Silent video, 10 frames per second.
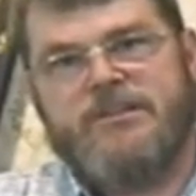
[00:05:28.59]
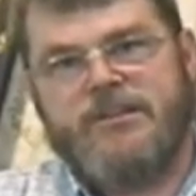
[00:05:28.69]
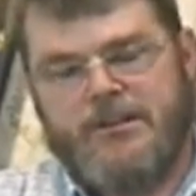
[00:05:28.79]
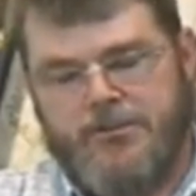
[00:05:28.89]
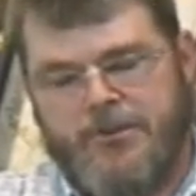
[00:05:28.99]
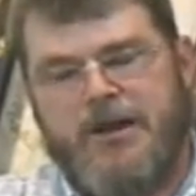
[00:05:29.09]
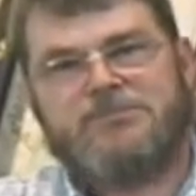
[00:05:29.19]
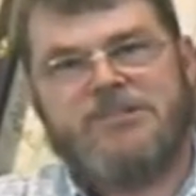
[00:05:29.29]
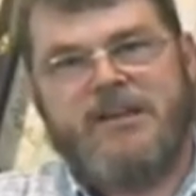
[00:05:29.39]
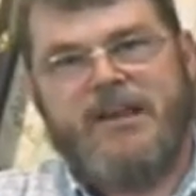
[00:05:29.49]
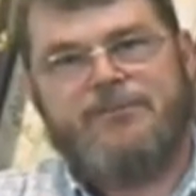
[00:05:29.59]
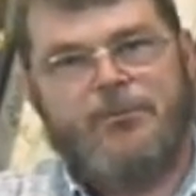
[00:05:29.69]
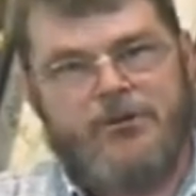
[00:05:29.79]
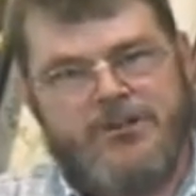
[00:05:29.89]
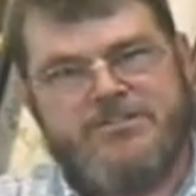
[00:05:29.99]
either pops the
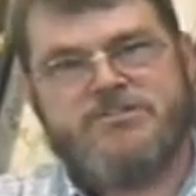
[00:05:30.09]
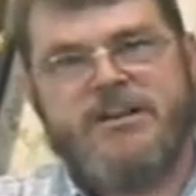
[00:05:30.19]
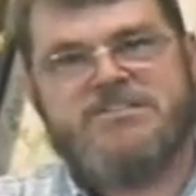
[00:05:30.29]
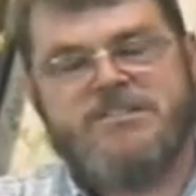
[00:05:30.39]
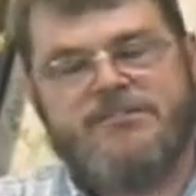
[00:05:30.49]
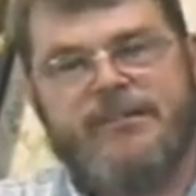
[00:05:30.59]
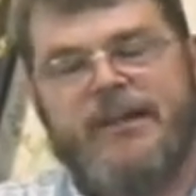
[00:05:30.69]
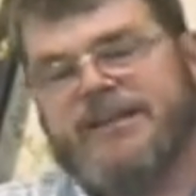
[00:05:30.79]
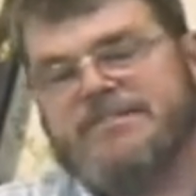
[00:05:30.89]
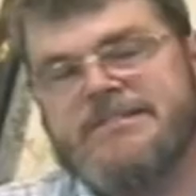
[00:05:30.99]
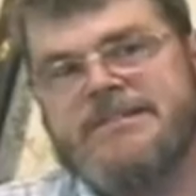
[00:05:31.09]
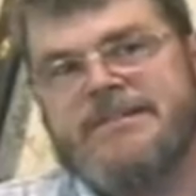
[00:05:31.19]
cap or it strikes the flint.